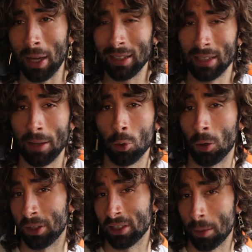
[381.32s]
base level
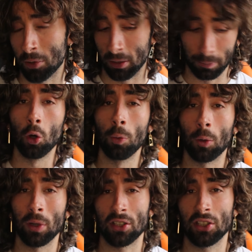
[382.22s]
of deception, all
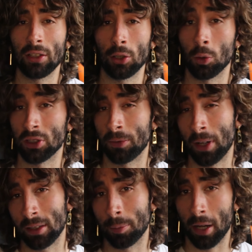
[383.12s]
but which C2 was
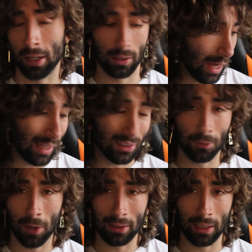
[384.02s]
affected by, hence
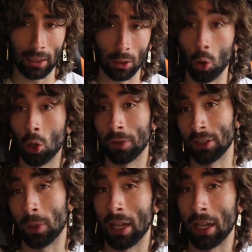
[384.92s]
affecting all of his